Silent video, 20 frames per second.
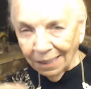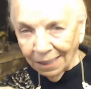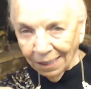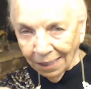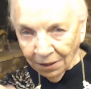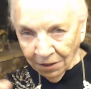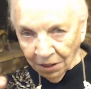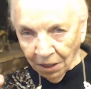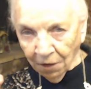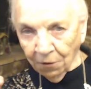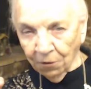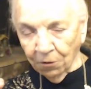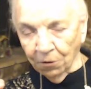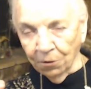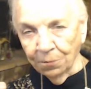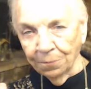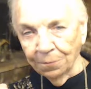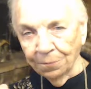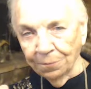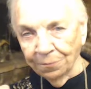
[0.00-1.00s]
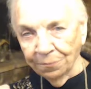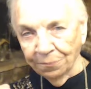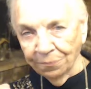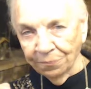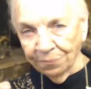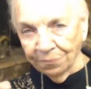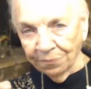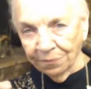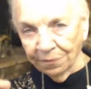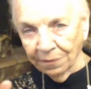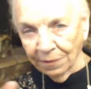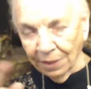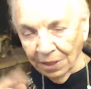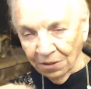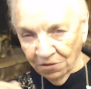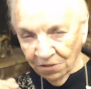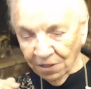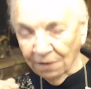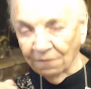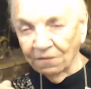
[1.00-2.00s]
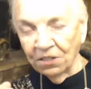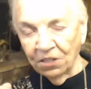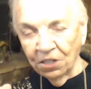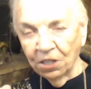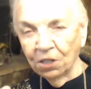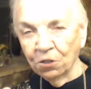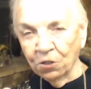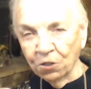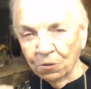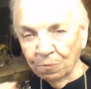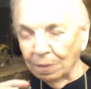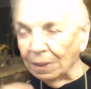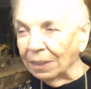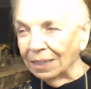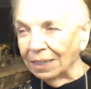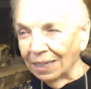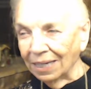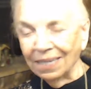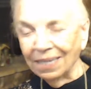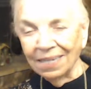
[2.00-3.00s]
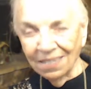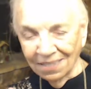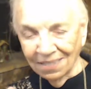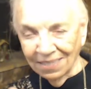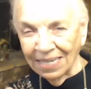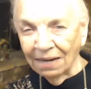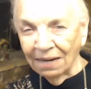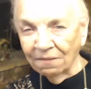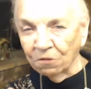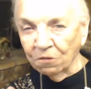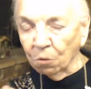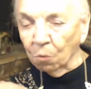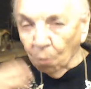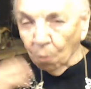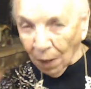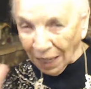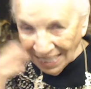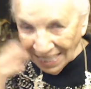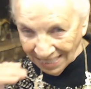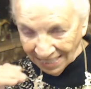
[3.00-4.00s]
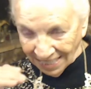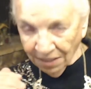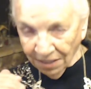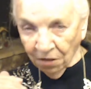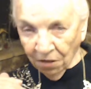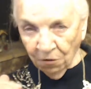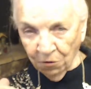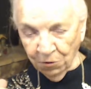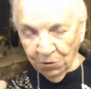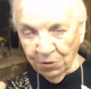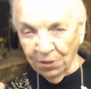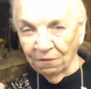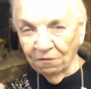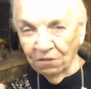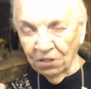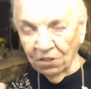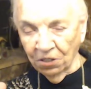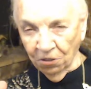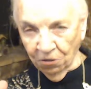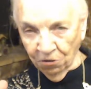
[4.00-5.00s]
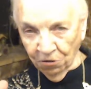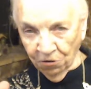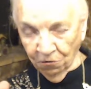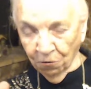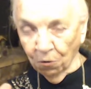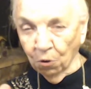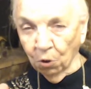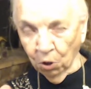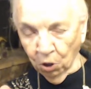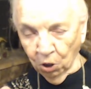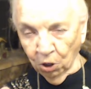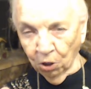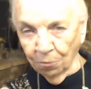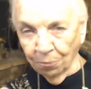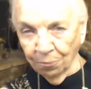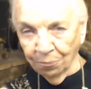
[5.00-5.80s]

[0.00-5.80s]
another seven years, but he doesn't have to wait another seven years for her.